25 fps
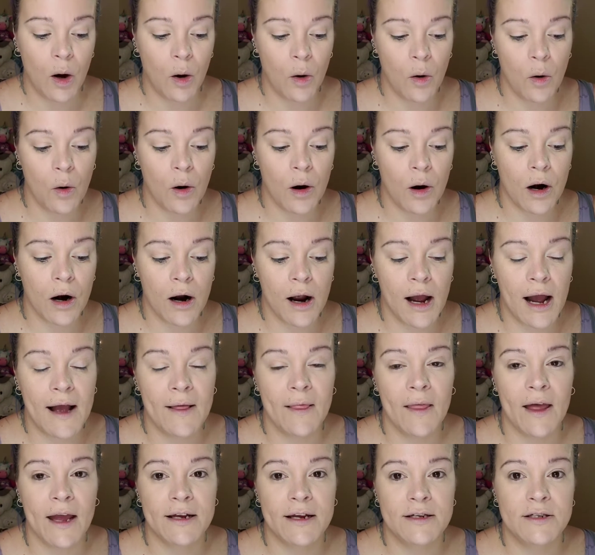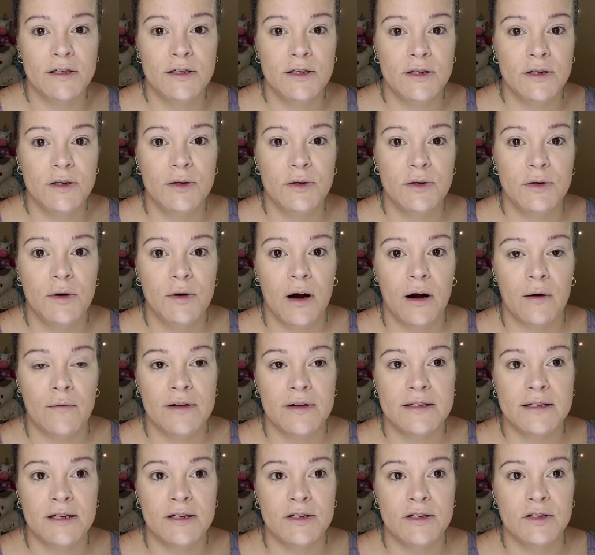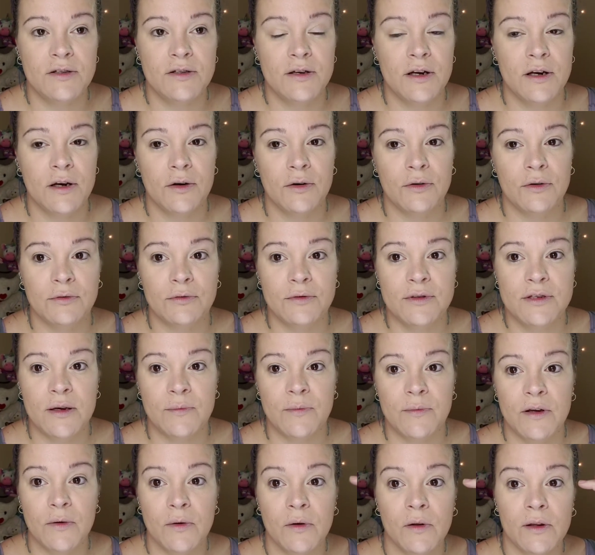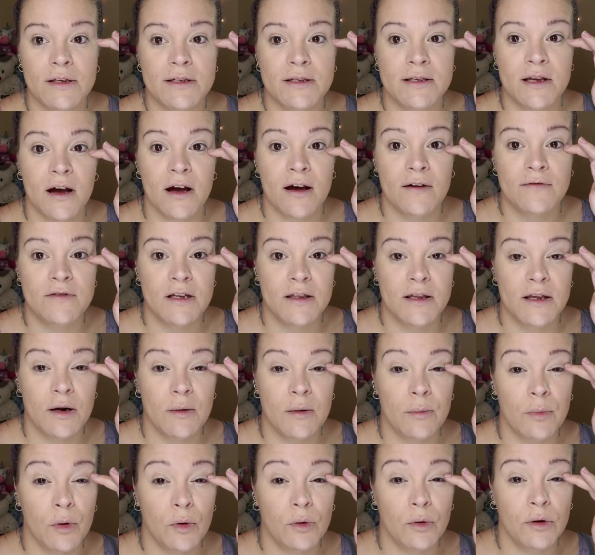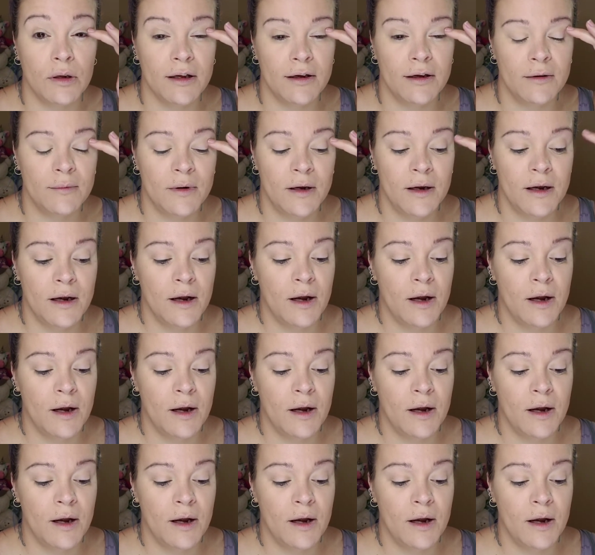or I like to do obviously you know something really soft and then a bold lip